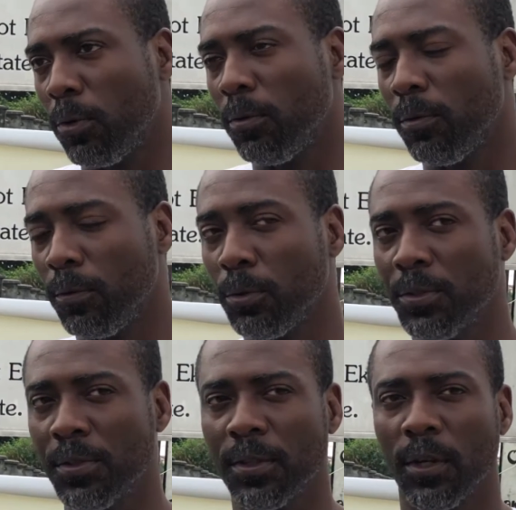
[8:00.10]
more
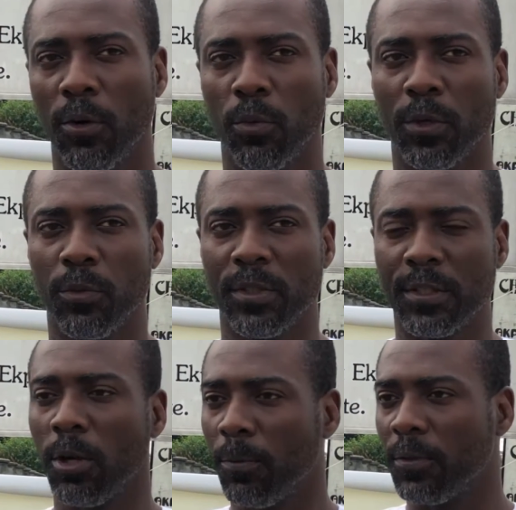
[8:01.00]
votes. We
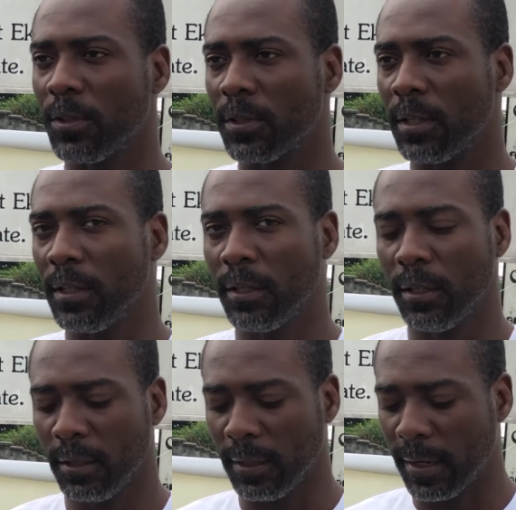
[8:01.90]
see obviously
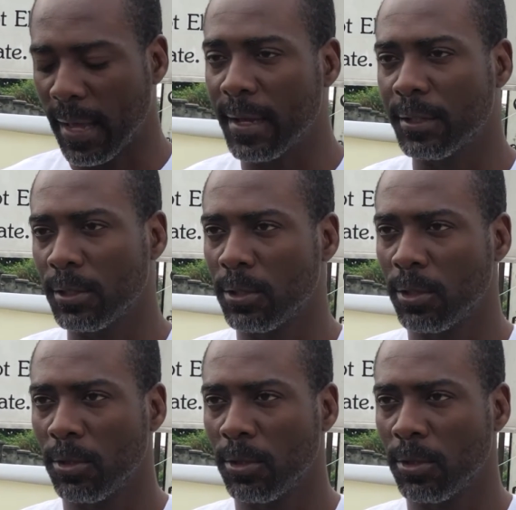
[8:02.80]
that hands